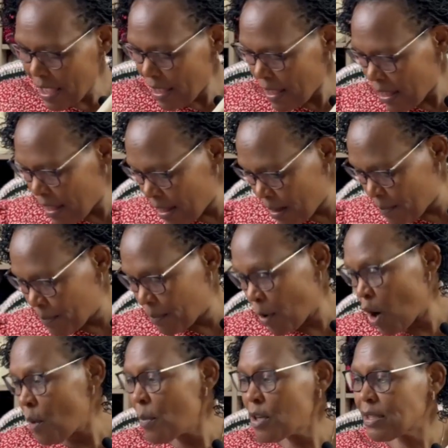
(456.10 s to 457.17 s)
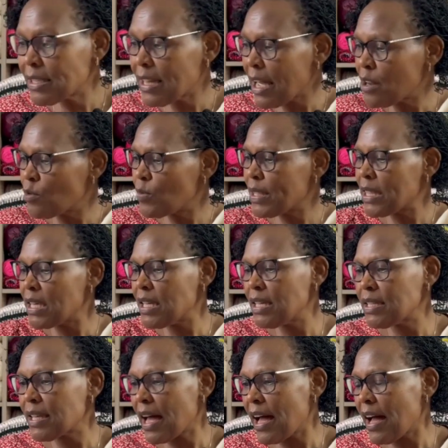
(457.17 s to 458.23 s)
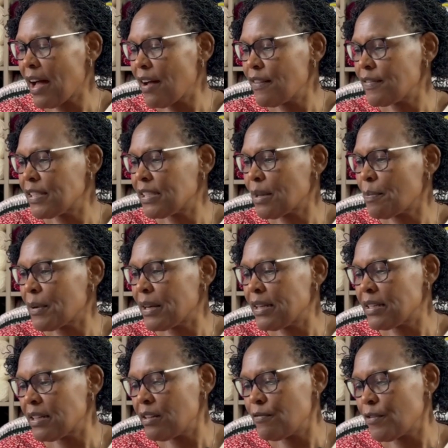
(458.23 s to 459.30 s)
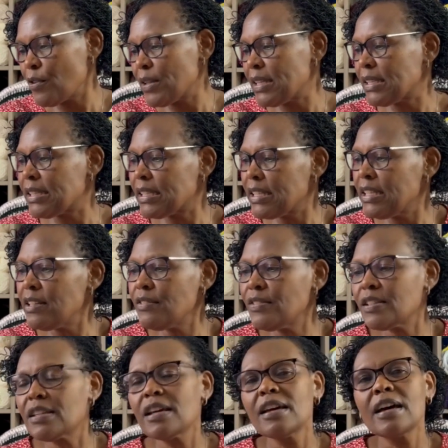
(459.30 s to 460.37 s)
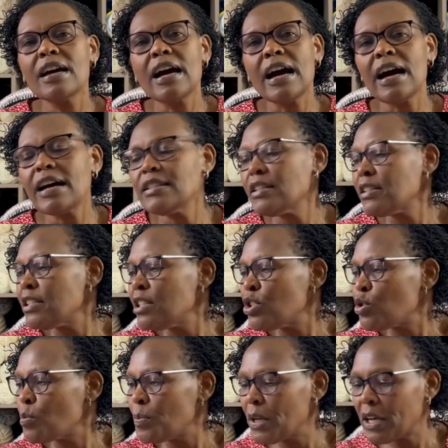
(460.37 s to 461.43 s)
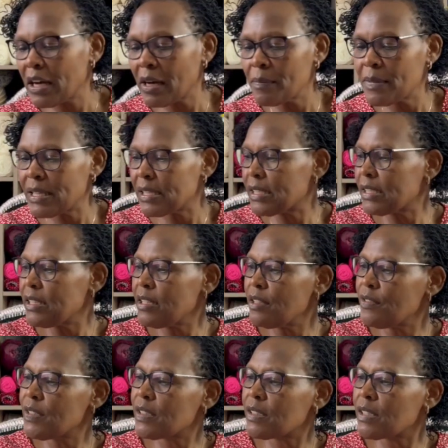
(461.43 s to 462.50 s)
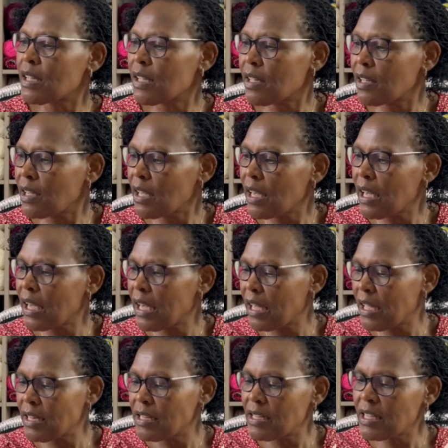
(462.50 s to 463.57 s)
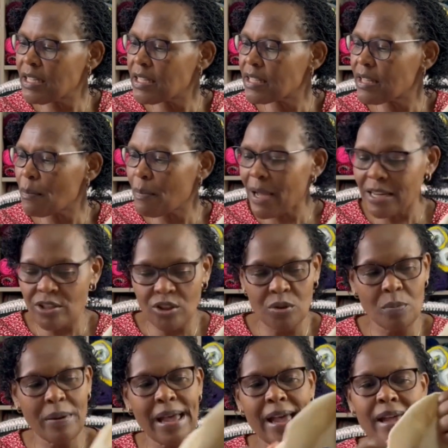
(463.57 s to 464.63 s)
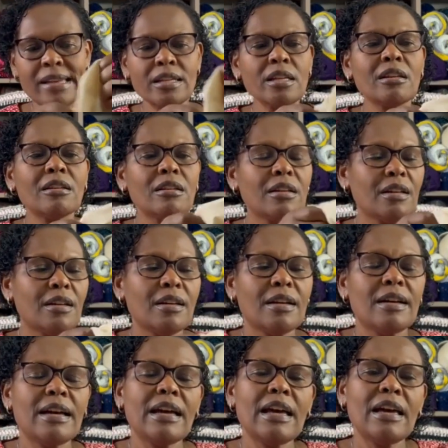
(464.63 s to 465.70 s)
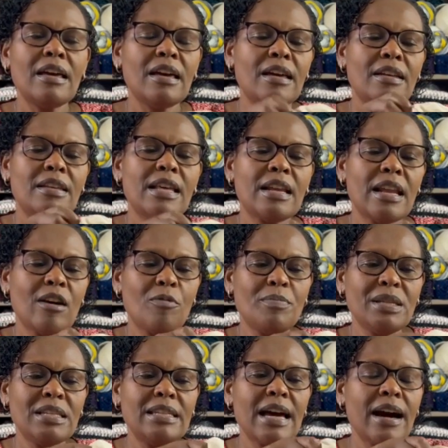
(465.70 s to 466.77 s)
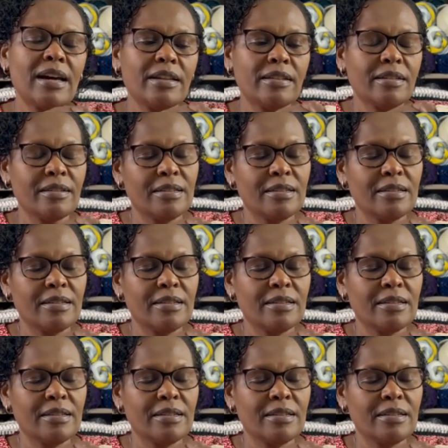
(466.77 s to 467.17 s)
I'm almost done with it. I have separated for the sleeves. I just need to pick up the sleeves and knit the button band, and then I'll be done.